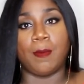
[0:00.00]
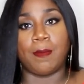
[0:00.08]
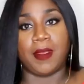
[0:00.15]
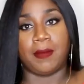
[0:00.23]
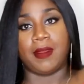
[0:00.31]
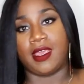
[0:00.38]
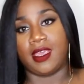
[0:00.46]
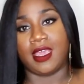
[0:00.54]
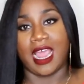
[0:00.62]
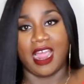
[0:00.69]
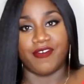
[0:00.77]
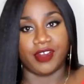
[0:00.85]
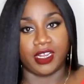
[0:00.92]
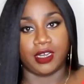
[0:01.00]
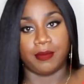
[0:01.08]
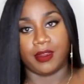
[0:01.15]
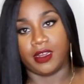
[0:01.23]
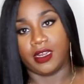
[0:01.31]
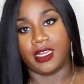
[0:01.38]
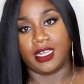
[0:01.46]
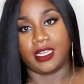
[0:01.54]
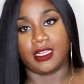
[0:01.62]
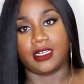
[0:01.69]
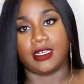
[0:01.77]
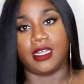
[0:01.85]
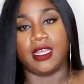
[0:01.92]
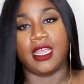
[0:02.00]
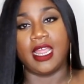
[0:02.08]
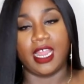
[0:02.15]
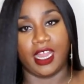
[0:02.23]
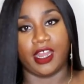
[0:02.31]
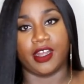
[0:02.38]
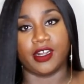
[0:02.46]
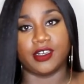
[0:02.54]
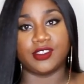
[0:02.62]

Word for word: mimic African American hair.